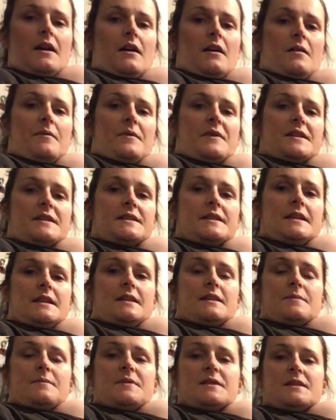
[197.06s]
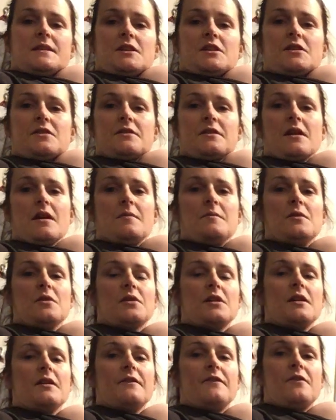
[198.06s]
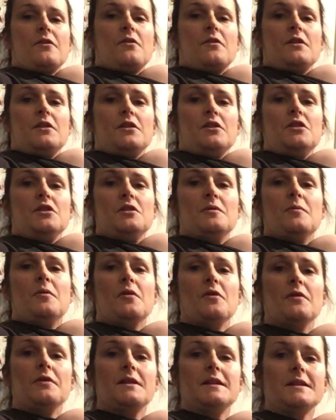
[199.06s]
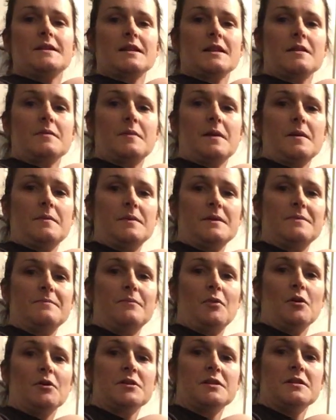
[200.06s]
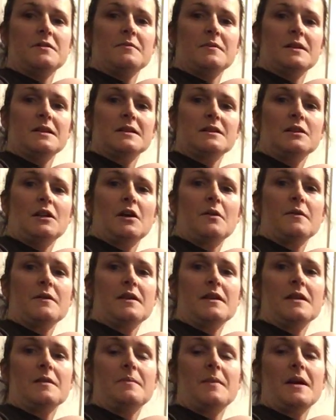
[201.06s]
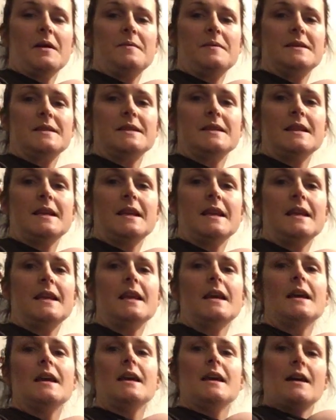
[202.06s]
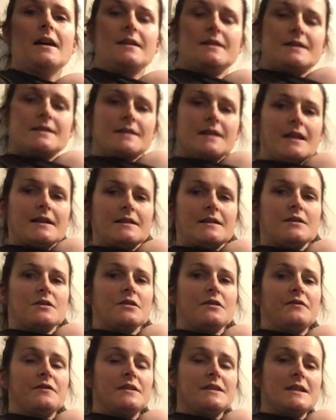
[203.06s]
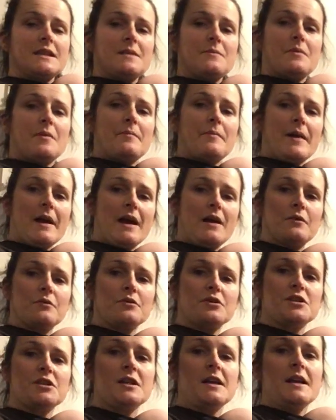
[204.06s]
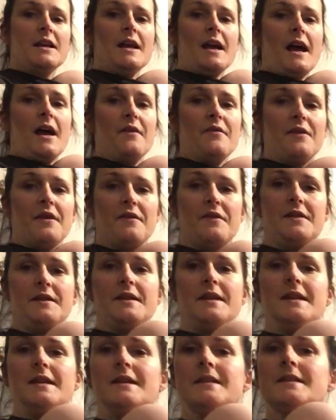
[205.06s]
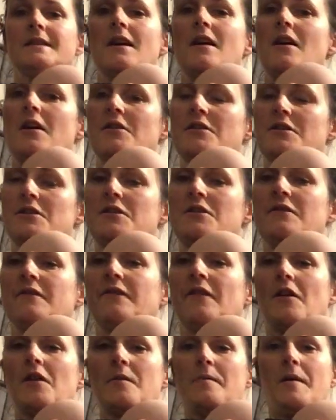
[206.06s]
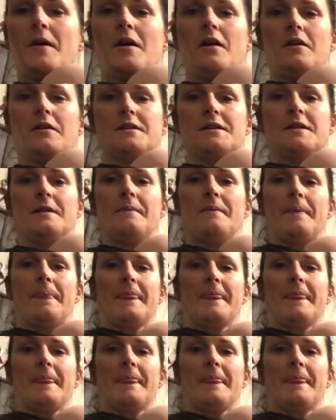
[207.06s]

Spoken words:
The seat position that I'm looking for in a newborn is that the baby's bottom is lower than the baby's knee and sat in sort of a deep pouch, and that the knees aren't too far apart.